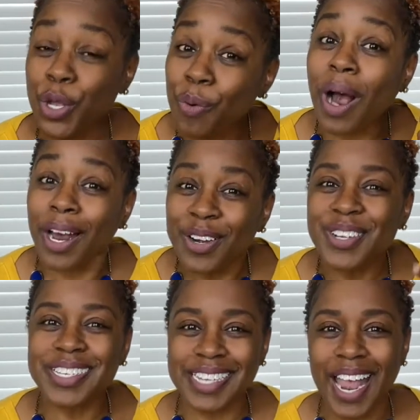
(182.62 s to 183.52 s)
you
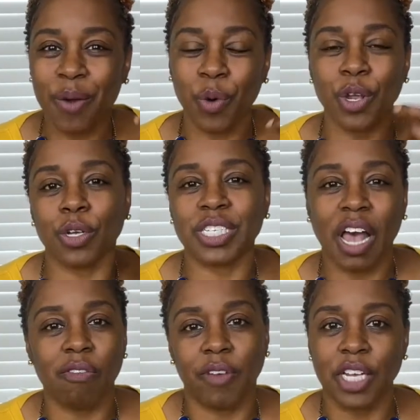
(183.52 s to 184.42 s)
understand where your
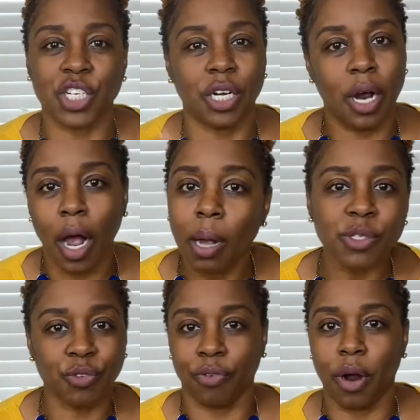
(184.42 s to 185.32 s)
salvation
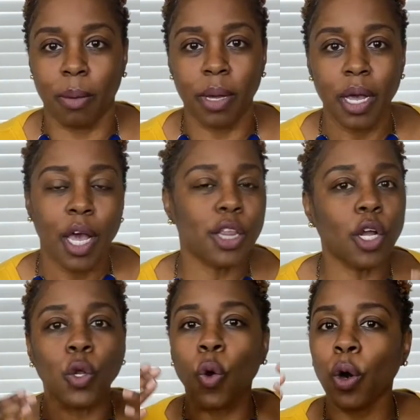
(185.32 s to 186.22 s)
comes from, the
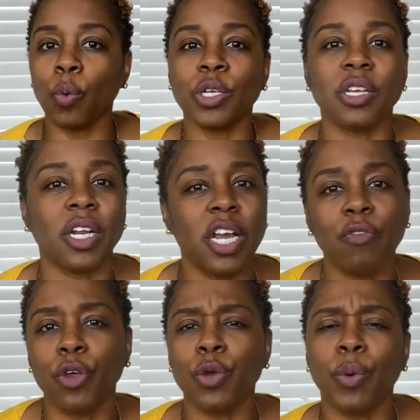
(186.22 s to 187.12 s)
Lord will deliver
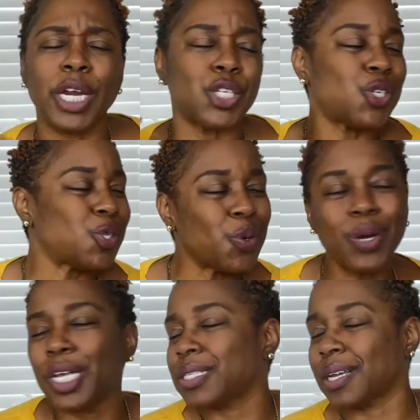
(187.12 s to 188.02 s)
you. And as soon
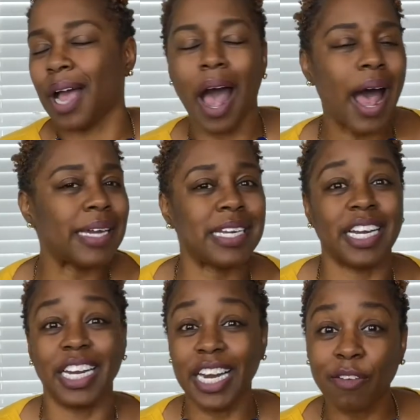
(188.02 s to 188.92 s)
as God
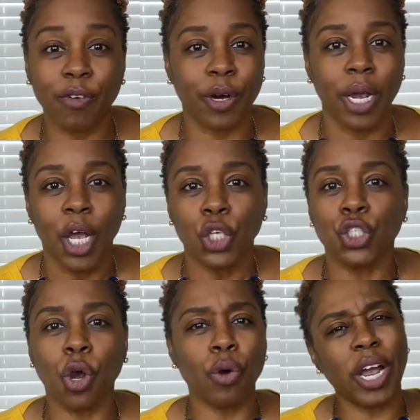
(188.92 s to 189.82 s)
delivered
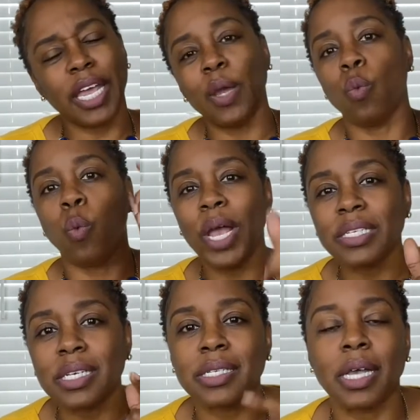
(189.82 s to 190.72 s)
Jonah, he went
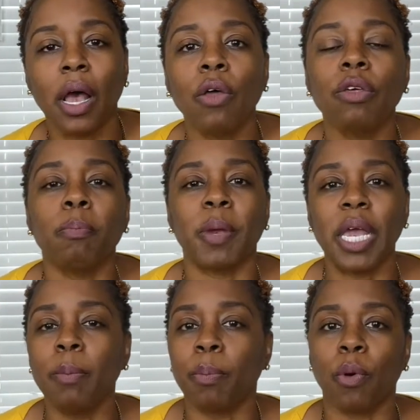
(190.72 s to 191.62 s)
to tell the
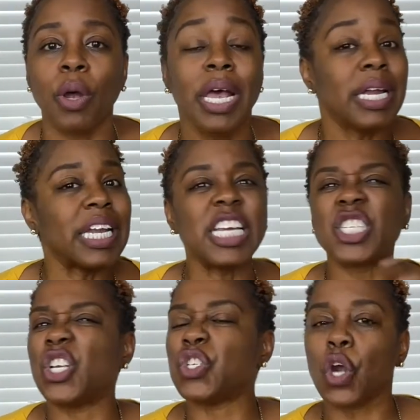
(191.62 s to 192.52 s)
people,
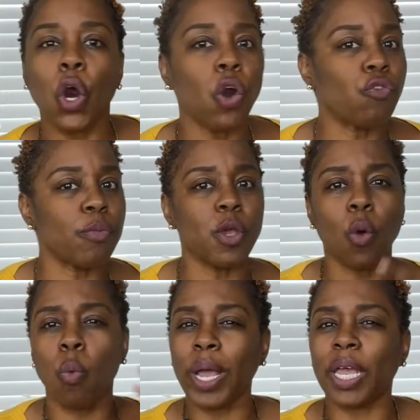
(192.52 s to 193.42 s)
listen, turn from your
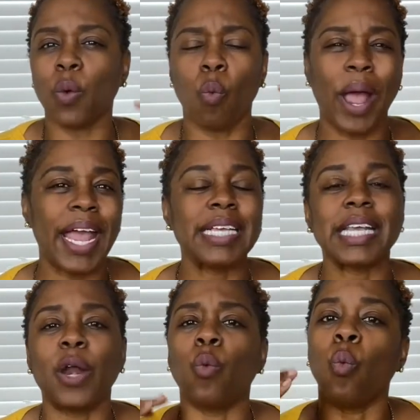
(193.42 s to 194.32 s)
wicked ways.
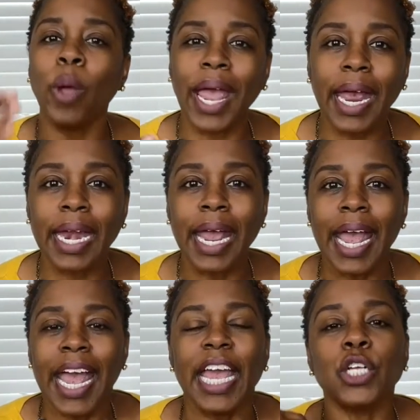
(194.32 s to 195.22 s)
And when
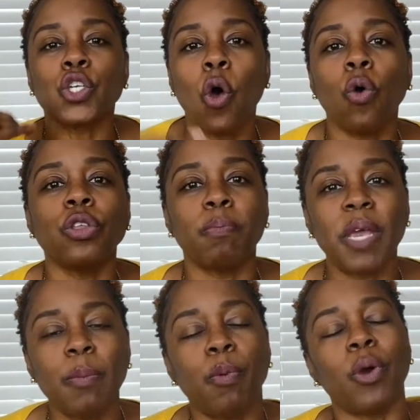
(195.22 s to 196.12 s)
he told the
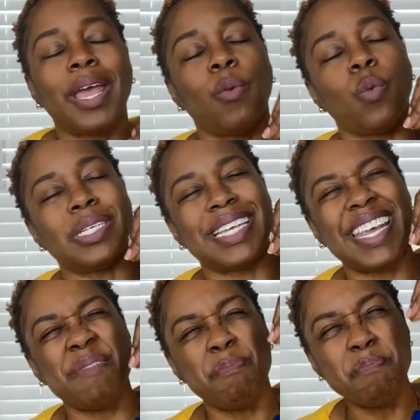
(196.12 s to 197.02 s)
people, it was
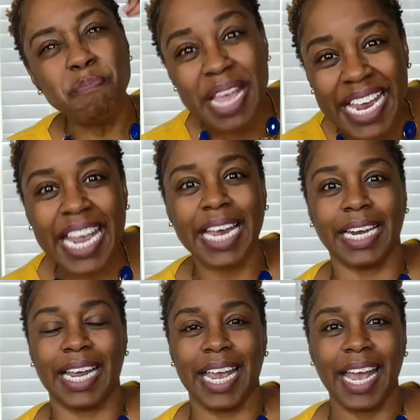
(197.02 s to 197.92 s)

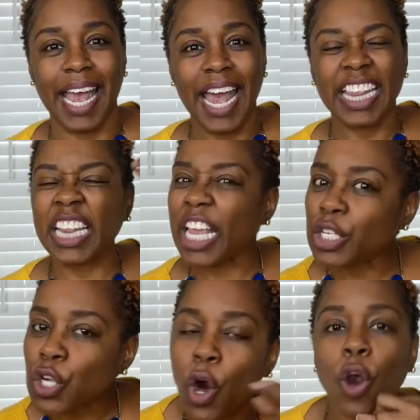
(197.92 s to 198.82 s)
immediately that they
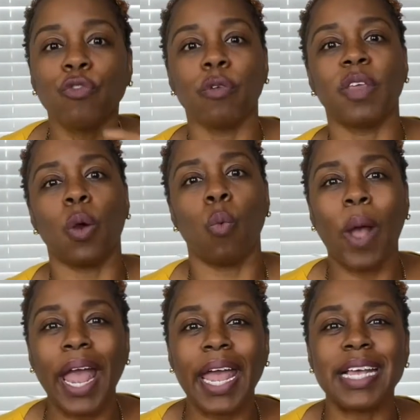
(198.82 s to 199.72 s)
turned from their
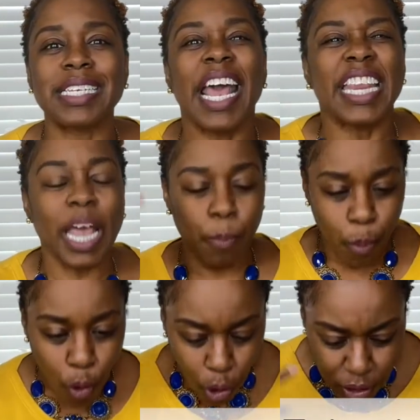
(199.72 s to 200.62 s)
ways. They
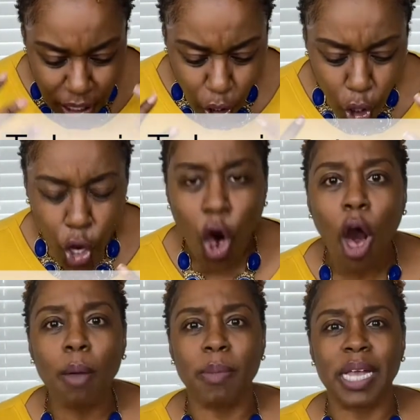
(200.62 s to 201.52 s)
put on their
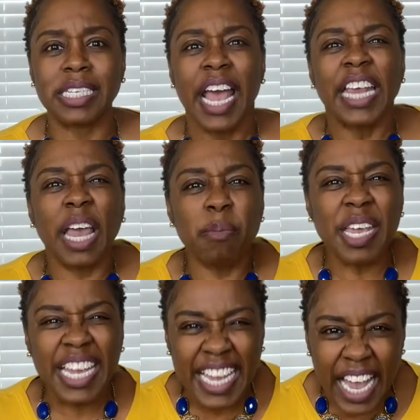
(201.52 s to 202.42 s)
garments. They
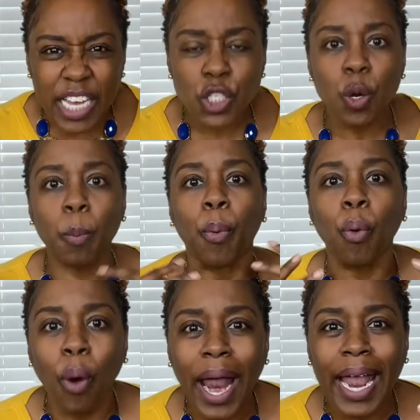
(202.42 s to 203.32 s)
begin to
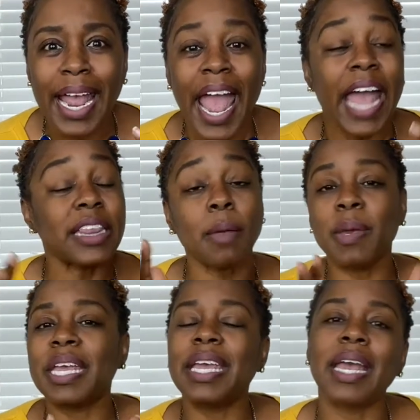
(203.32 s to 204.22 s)
pray and they
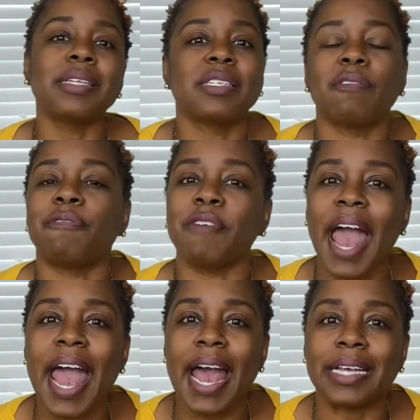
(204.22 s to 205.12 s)
begin to
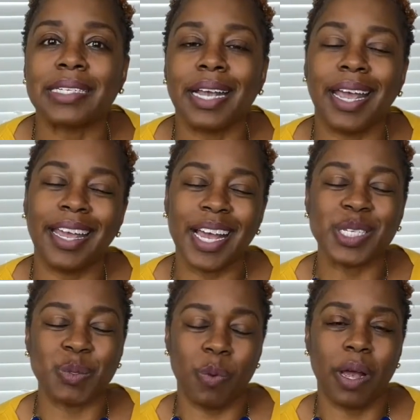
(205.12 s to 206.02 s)
fast. And
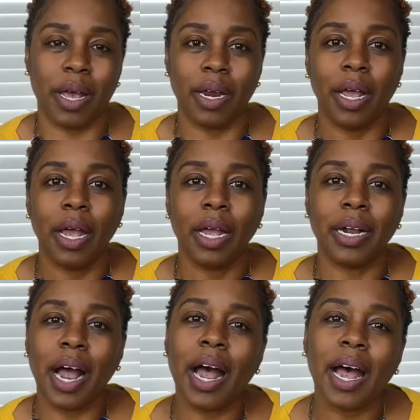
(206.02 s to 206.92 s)
guess what?
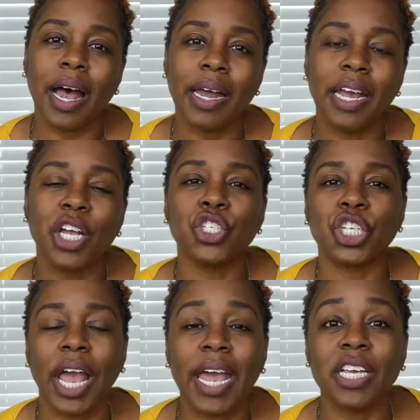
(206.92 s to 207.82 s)
God
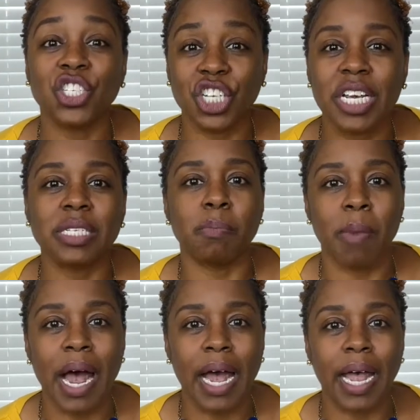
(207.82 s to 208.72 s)
changed his
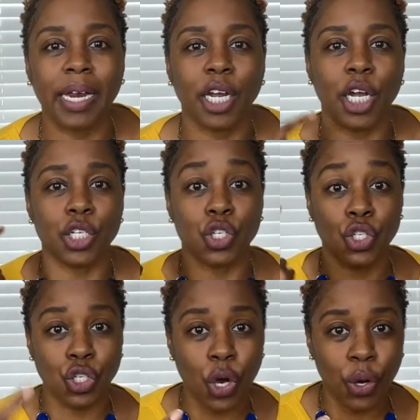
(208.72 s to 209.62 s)
mind
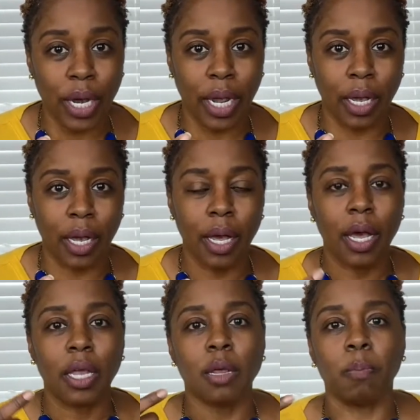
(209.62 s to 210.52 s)
concerning
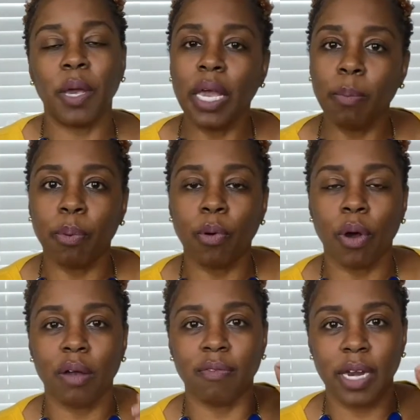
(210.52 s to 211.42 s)
the people
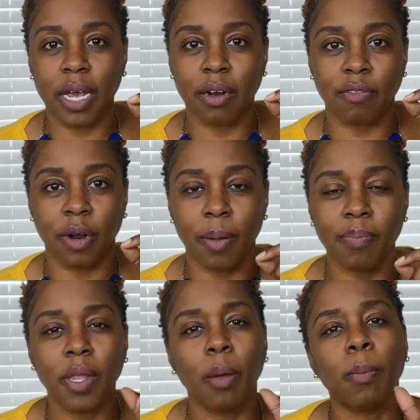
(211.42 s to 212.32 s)
of Nineveh.
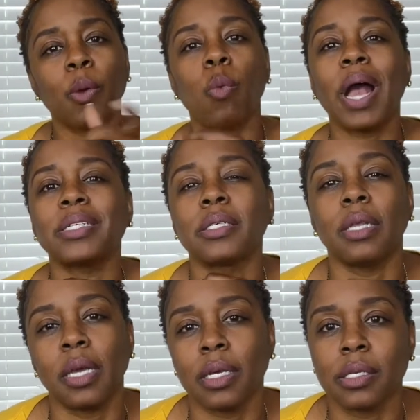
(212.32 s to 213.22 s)
But watch
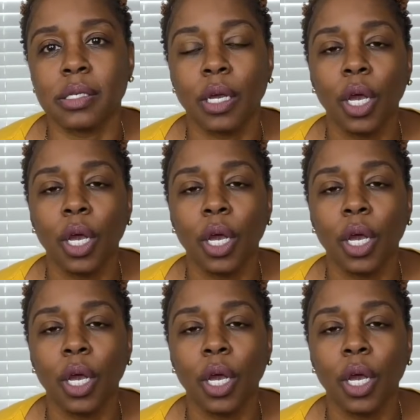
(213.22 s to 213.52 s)
this,